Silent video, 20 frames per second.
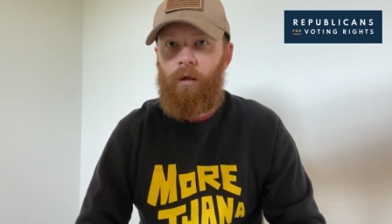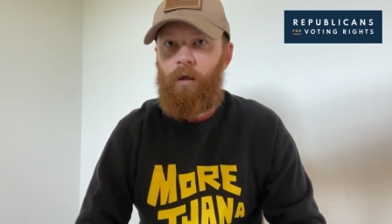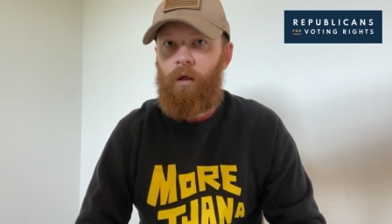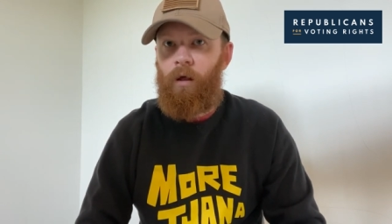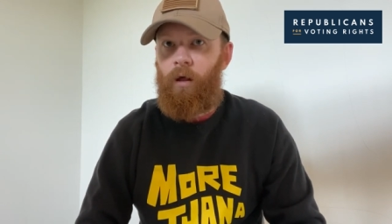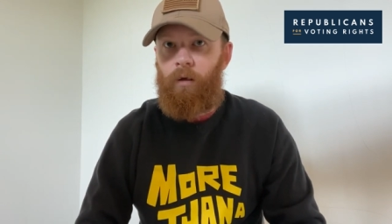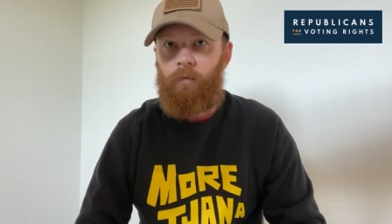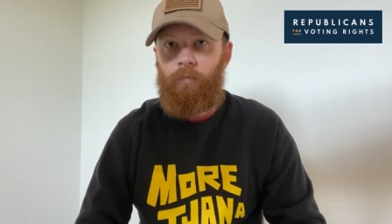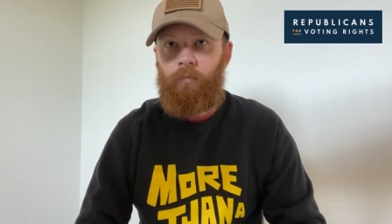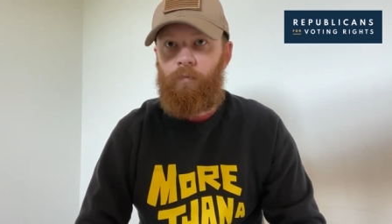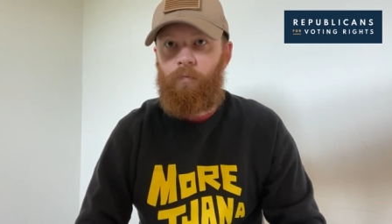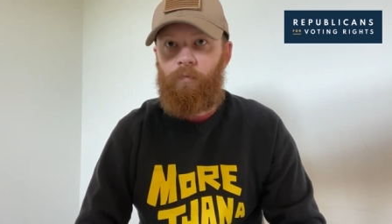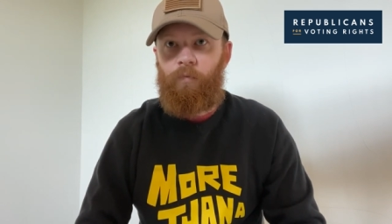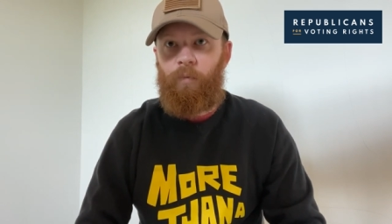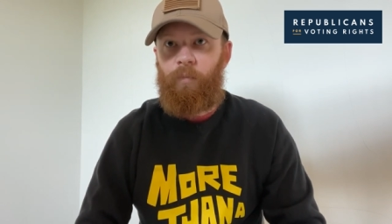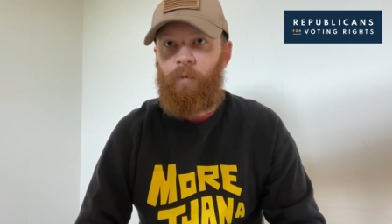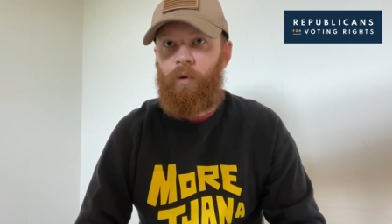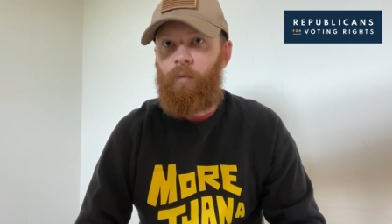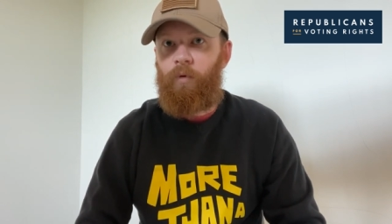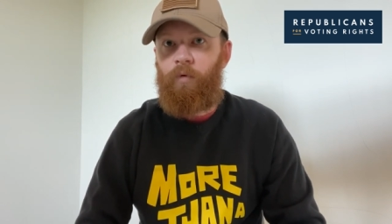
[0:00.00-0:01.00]
um,
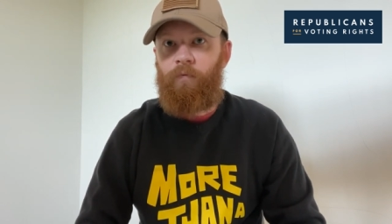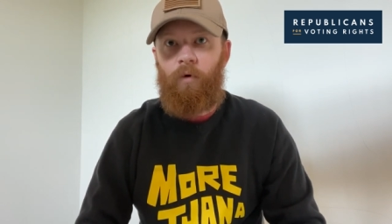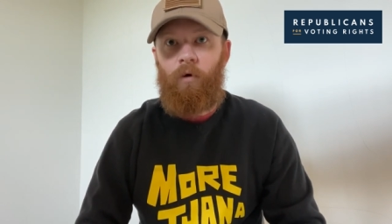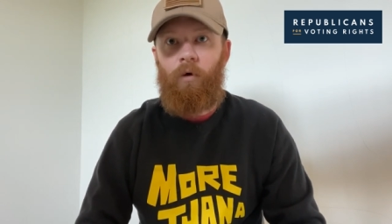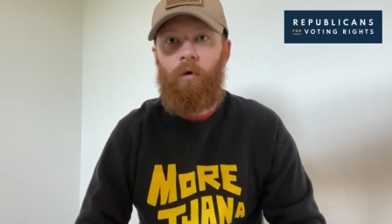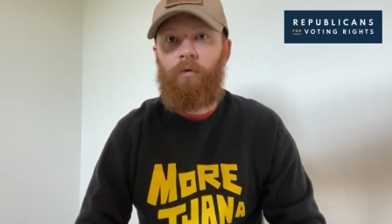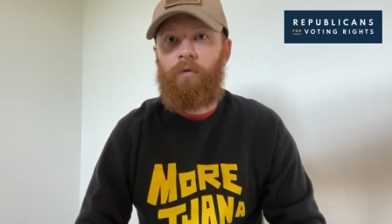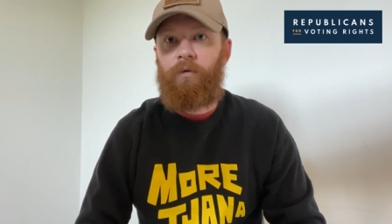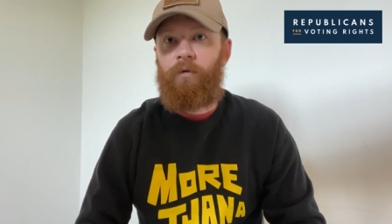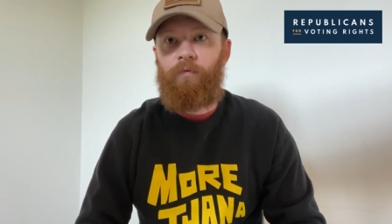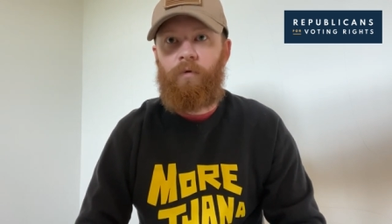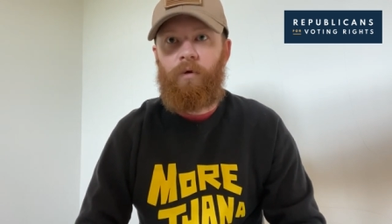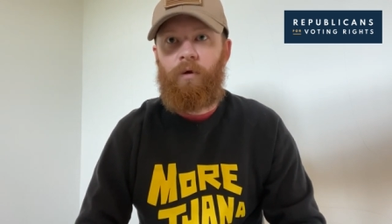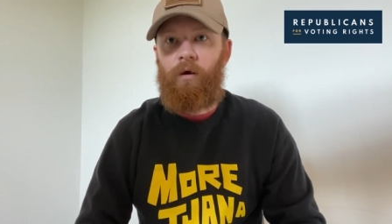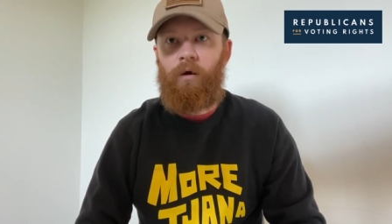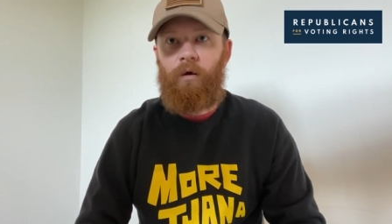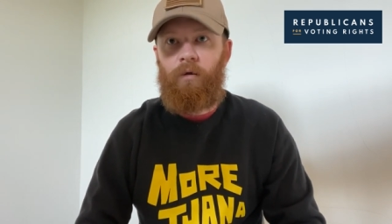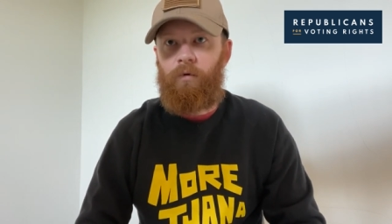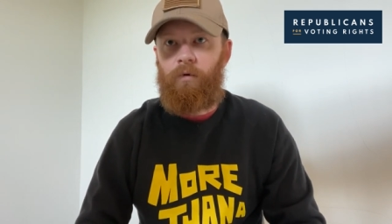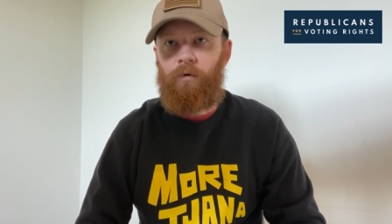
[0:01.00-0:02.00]
with people of all different
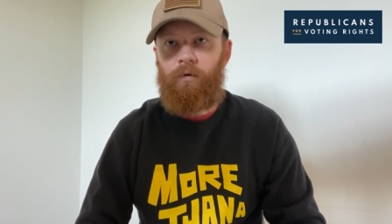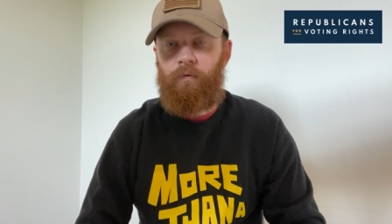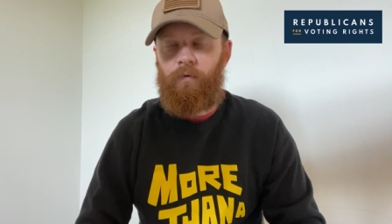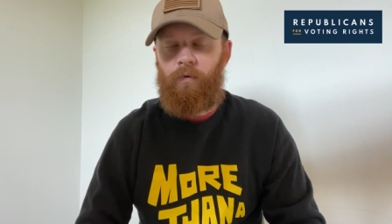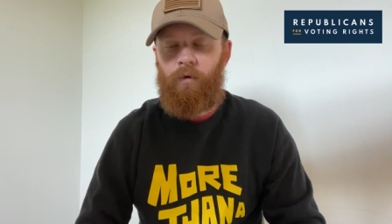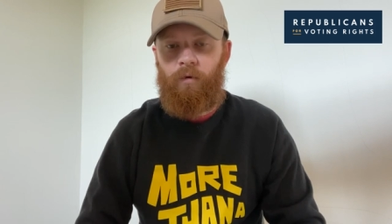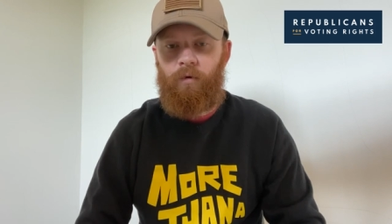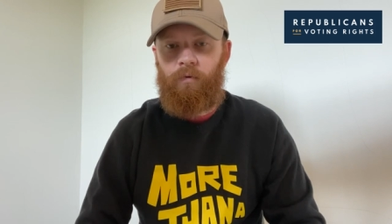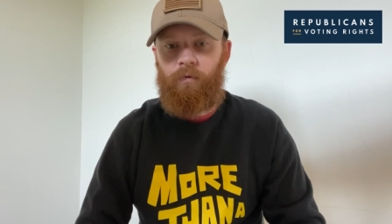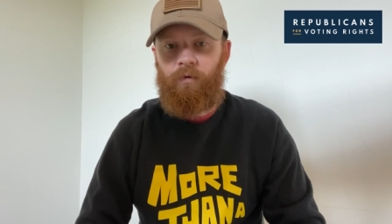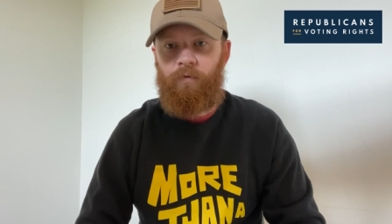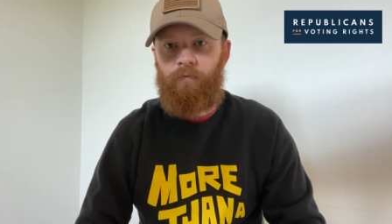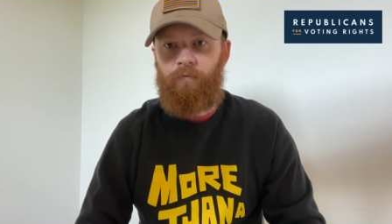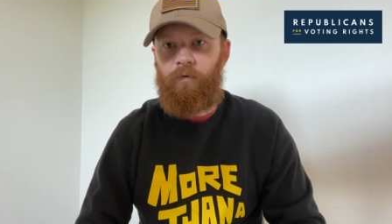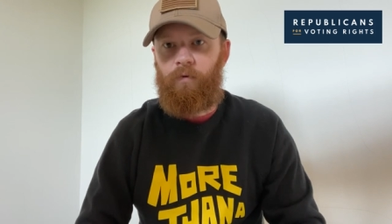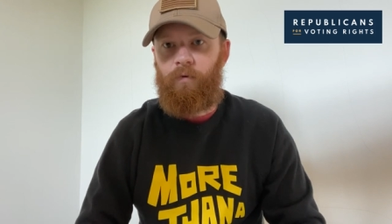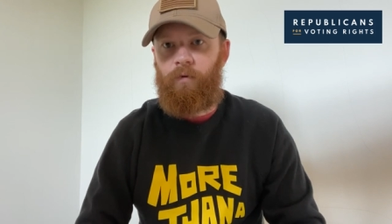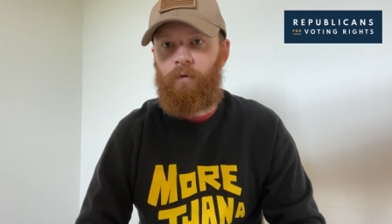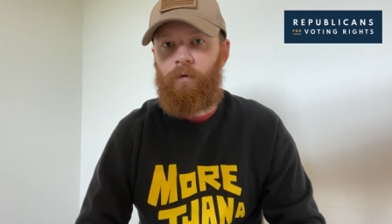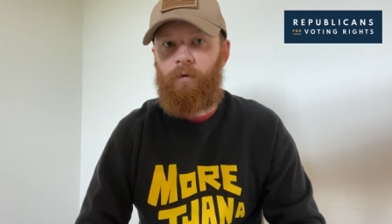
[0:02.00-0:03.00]
colors, all
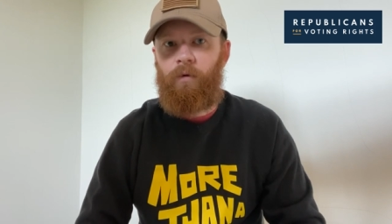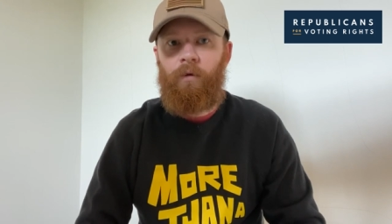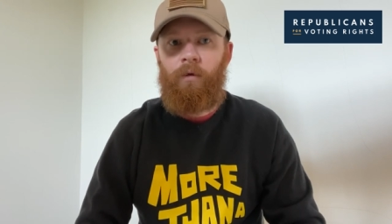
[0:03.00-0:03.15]
different